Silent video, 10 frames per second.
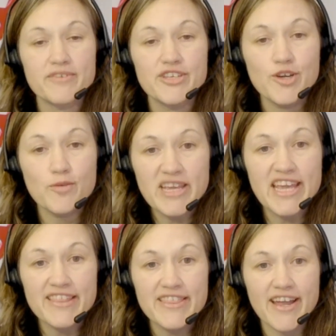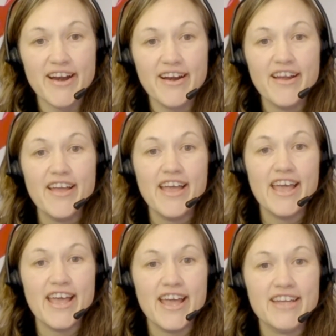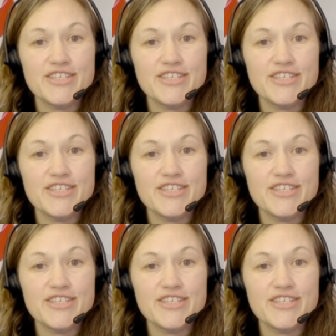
You'll be in there, and